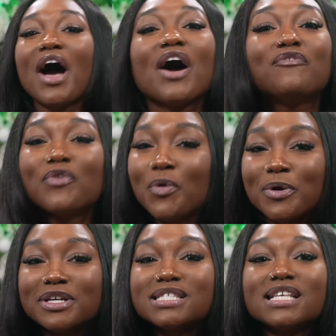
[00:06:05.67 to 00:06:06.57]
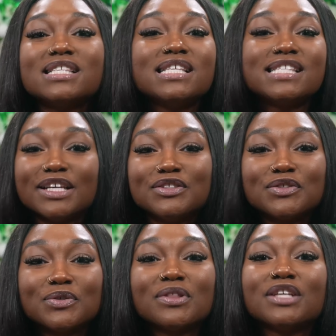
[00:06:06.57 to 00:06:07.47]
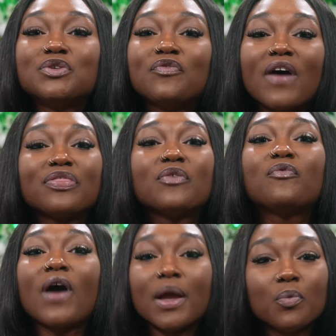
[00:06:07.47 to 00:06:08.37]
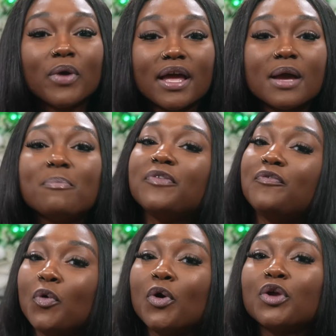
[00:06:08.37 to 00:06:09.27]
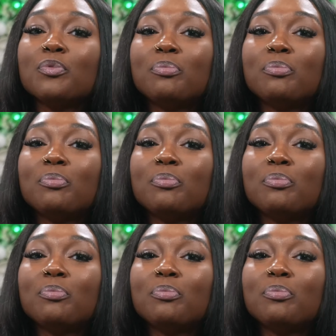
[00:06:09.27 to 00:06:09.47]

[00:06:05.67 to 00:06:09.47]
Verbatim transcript: Of course, it's essential that you find the right wig before you